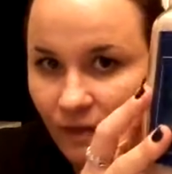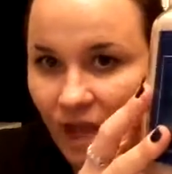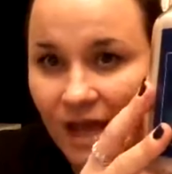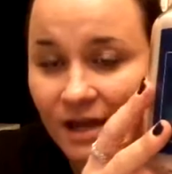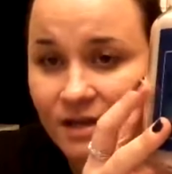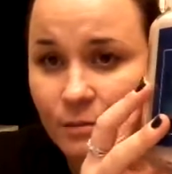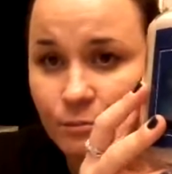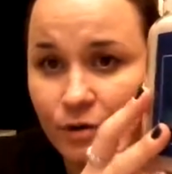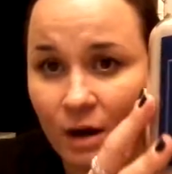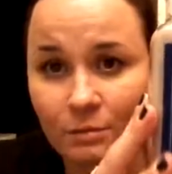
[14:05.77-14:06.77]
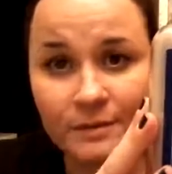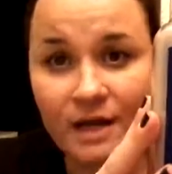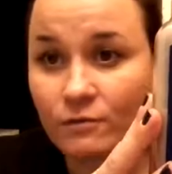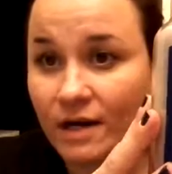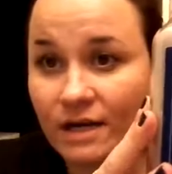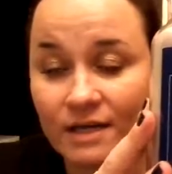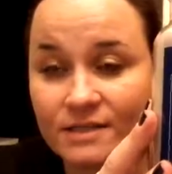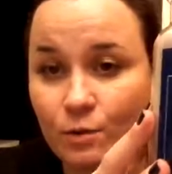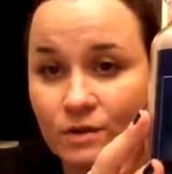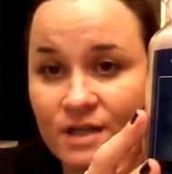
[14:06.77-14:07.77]
And probably I'll
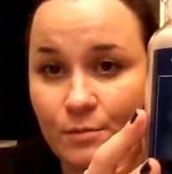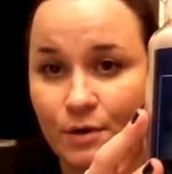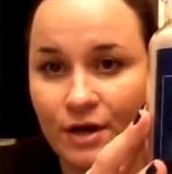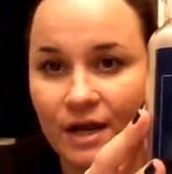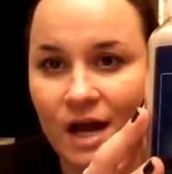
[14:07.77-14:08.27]
recognize it once I burn it.